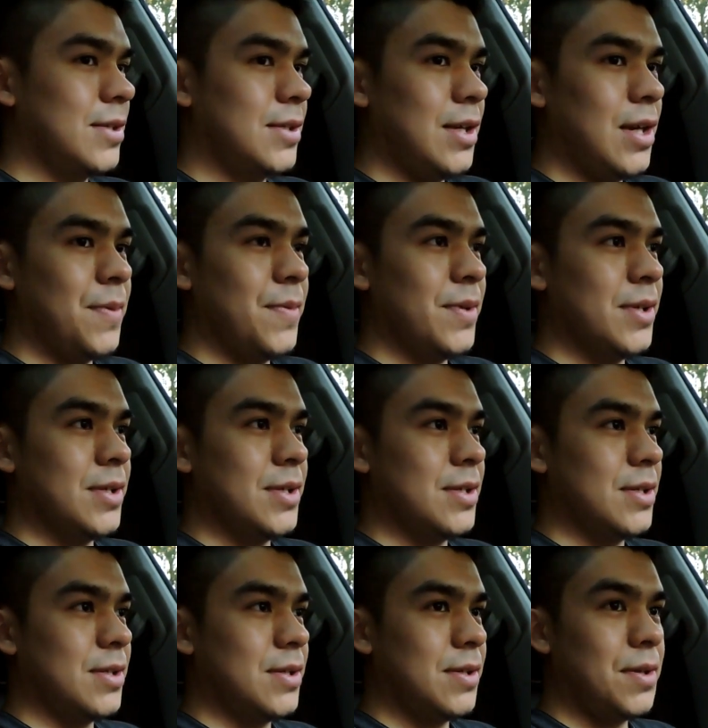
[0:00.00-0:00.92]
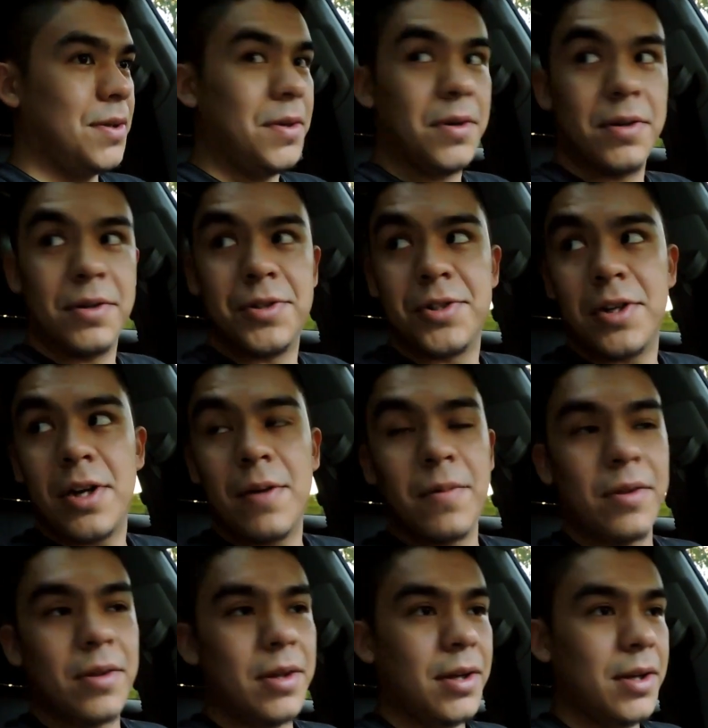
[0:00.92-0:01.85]
the same as your
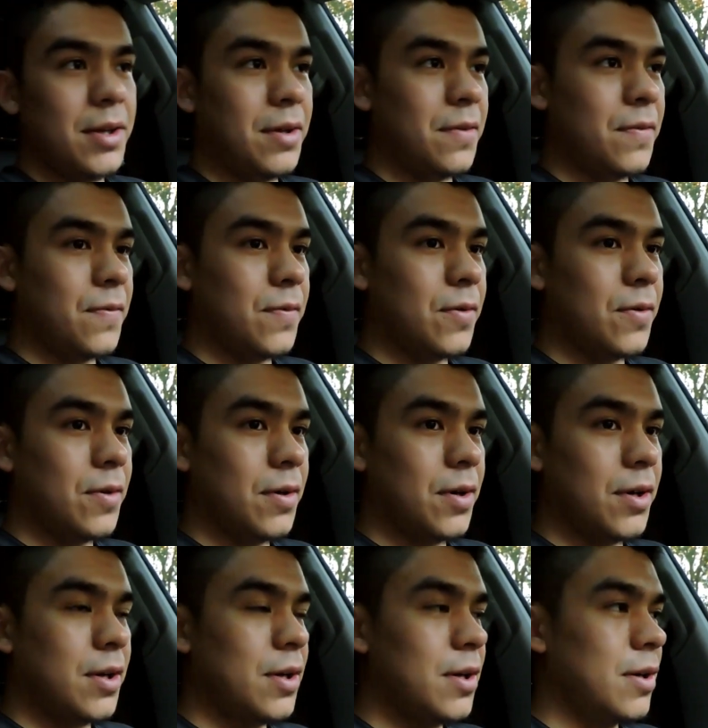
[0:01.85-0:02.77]
Chevrolet, your Ford.